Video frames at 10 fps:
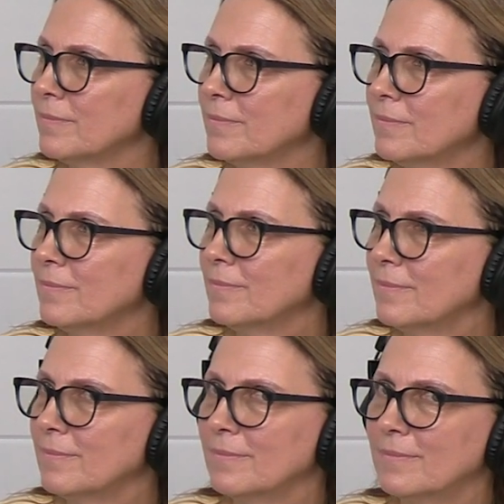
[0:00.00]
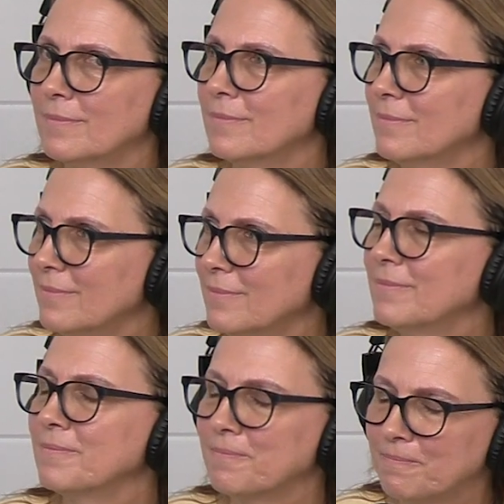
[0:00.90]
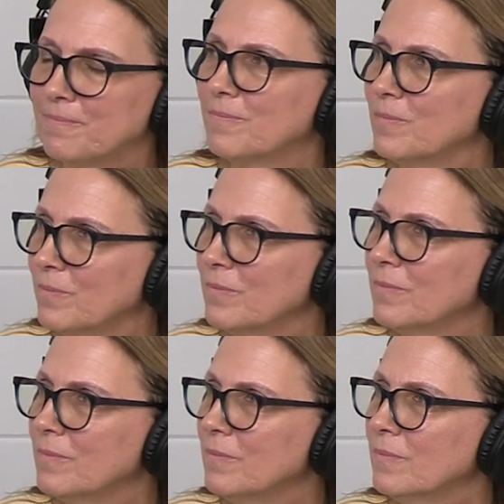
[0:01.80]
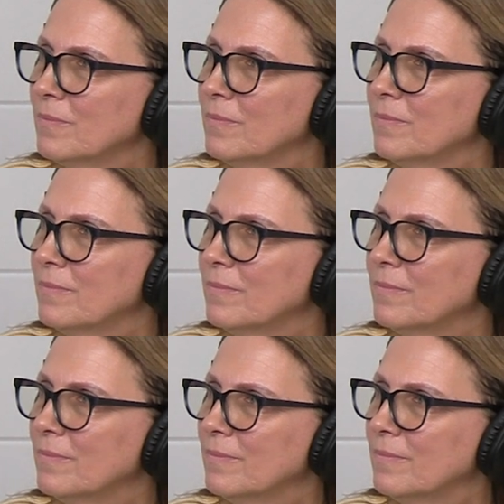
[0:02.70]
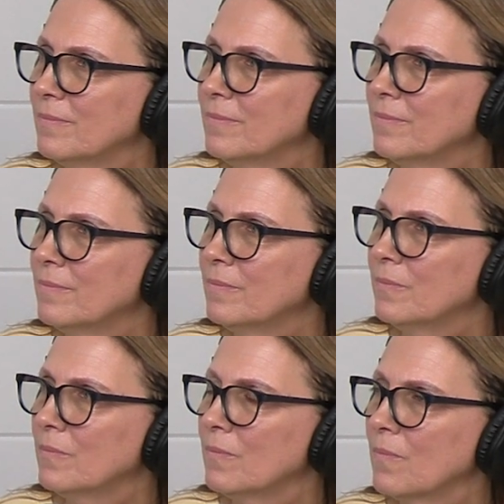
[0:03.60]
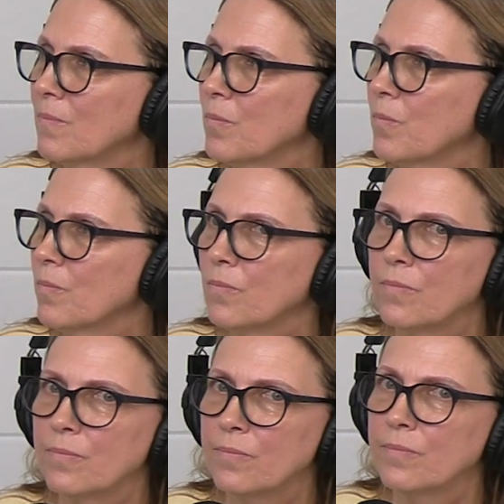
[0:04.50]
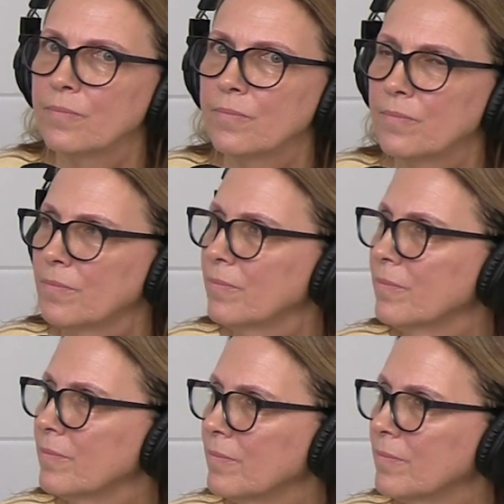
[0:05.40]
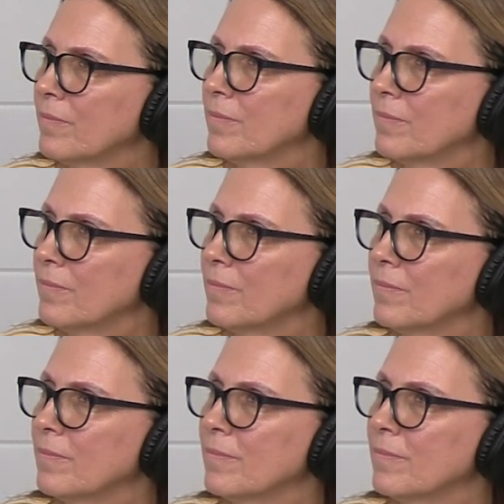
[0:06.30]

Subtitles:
[no speech]